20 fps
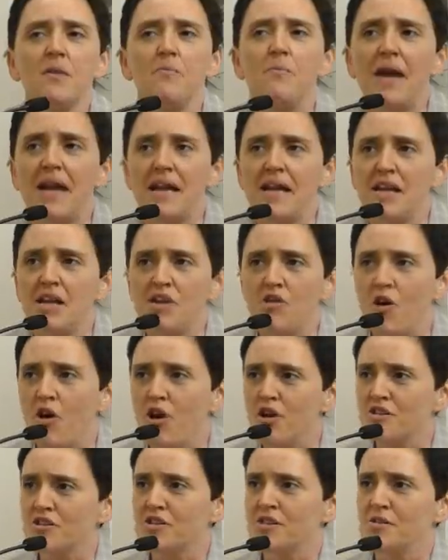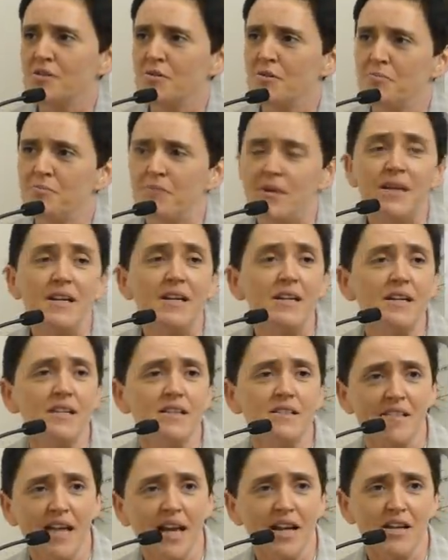may not
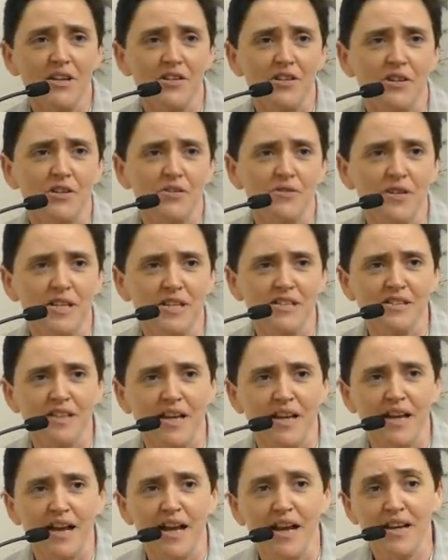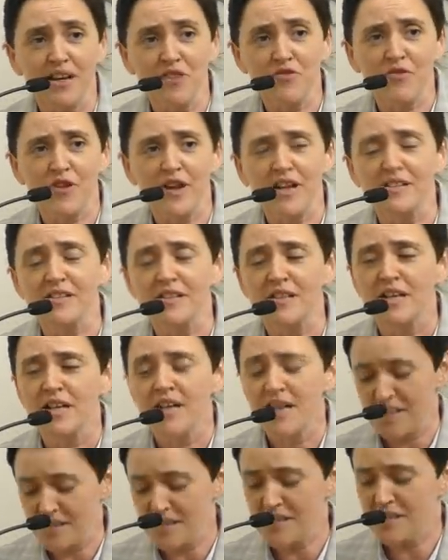be telling you it's halal. In
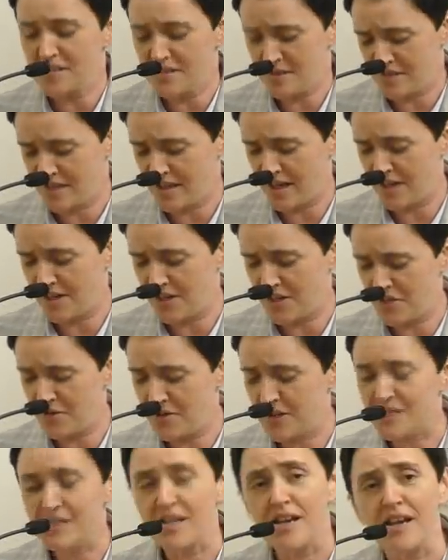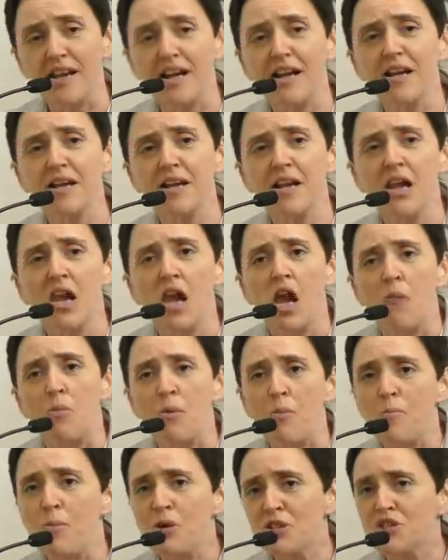fact, it isn't telling you it's halal,
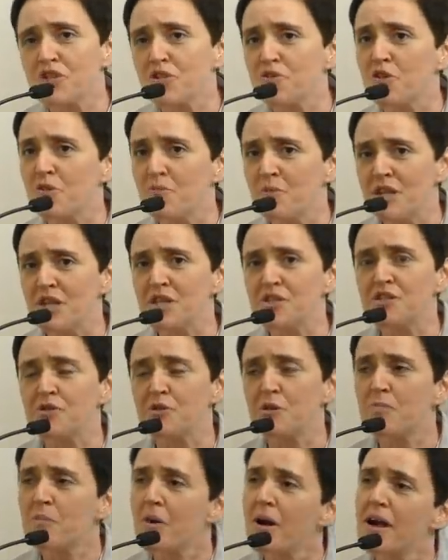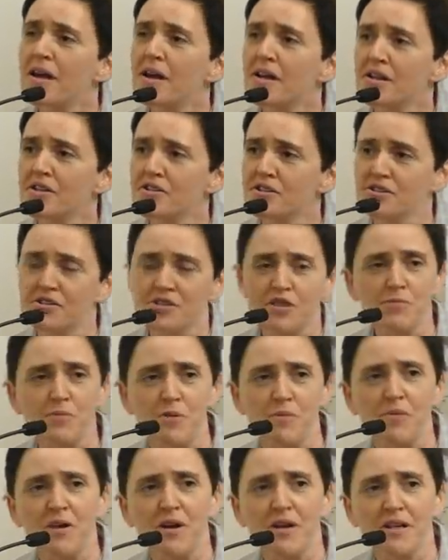but much of the meat you are buying in your
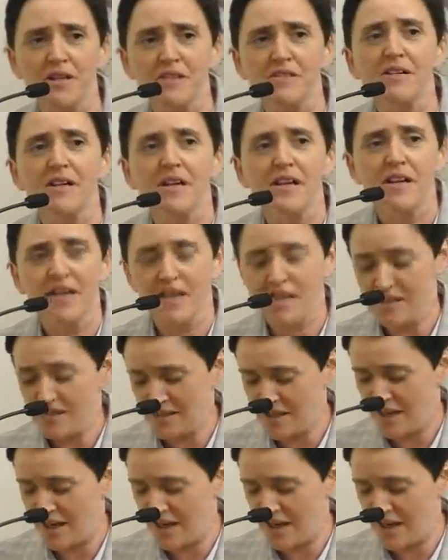supermarket is